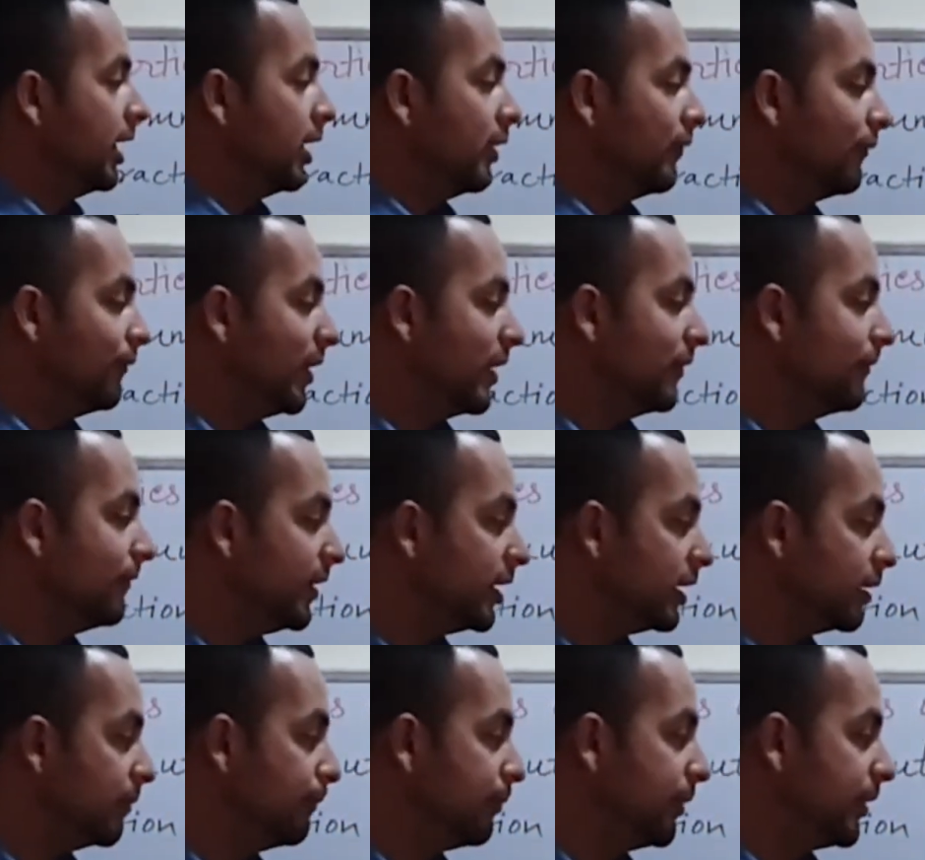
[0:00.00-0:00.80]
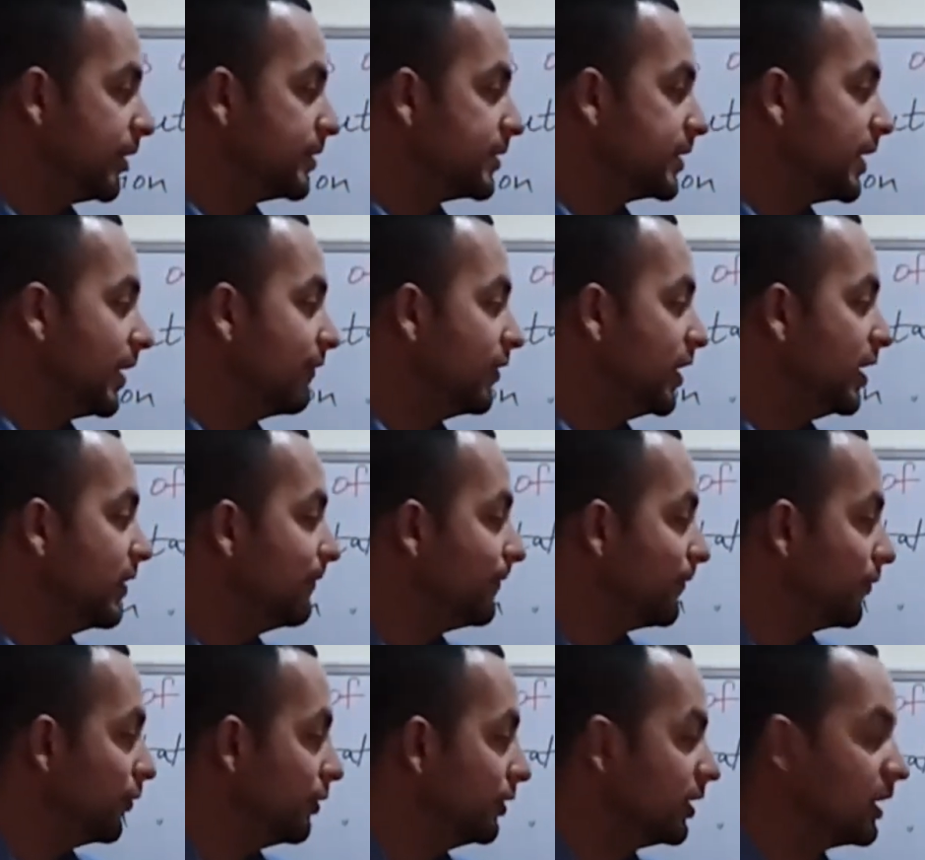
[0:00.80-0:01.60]
When we compare 7 and
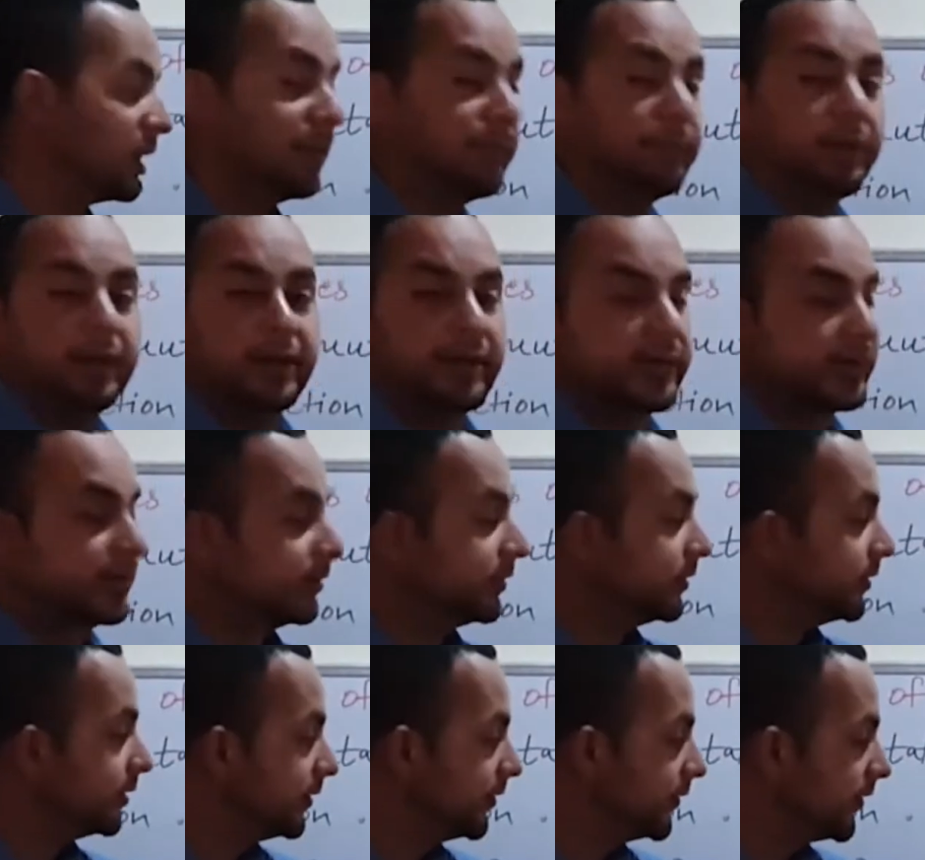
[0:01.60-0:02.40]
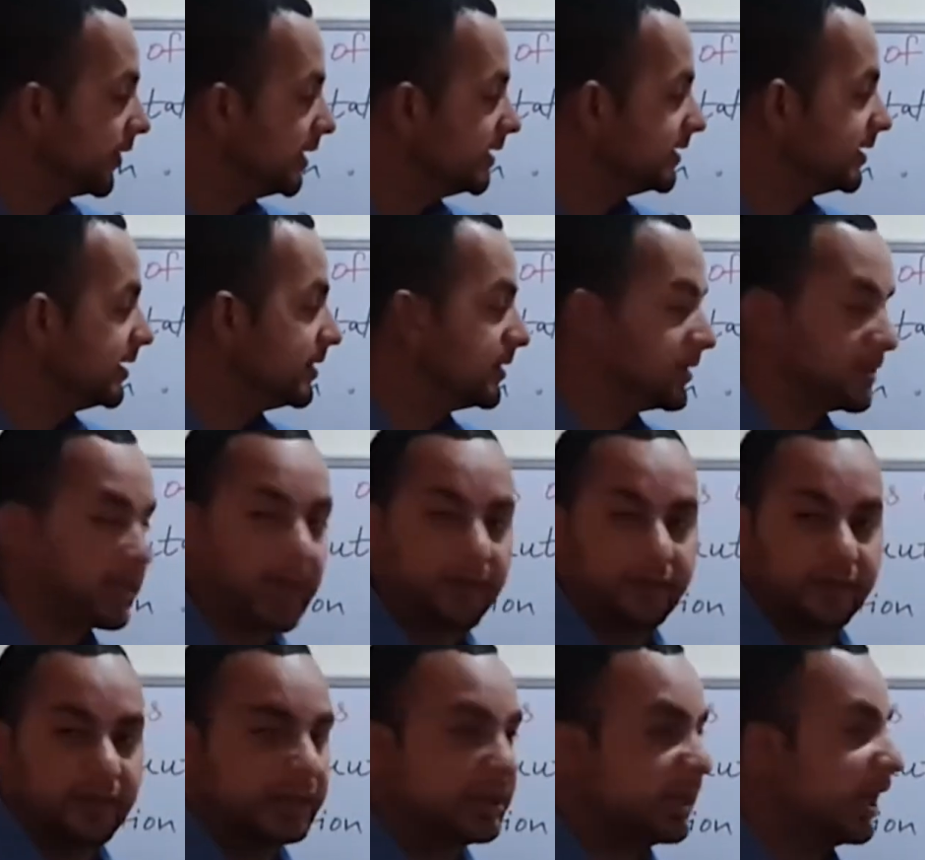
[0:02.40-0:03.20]
4, the number greater is
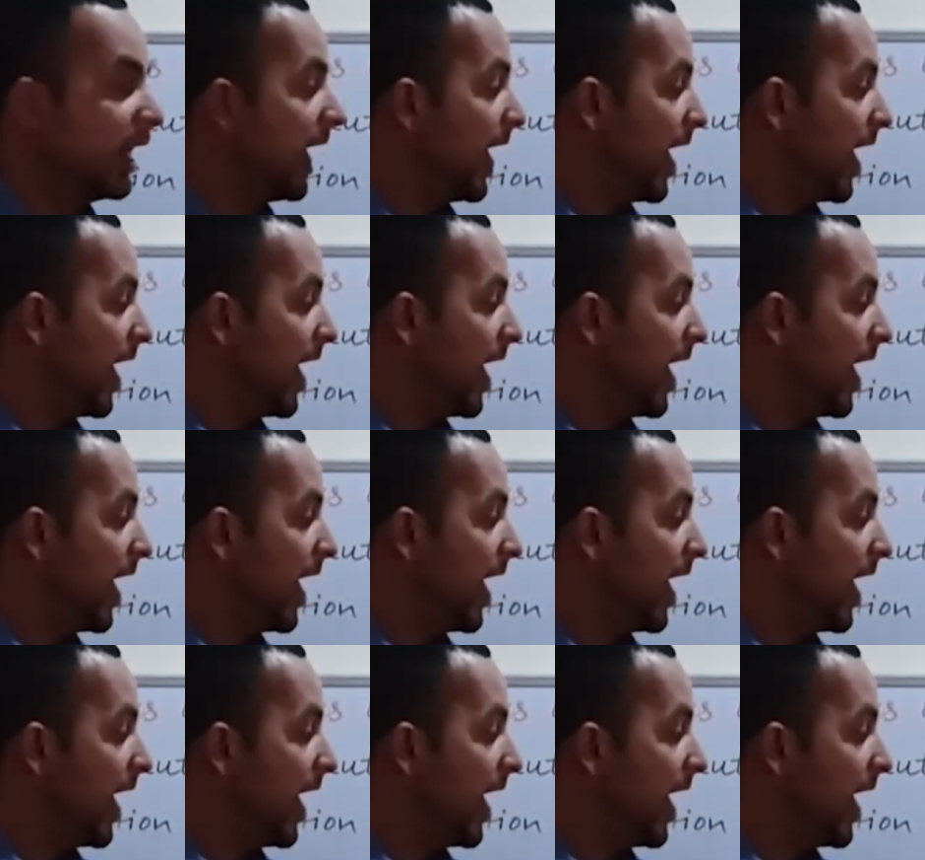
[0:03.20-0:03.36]
7.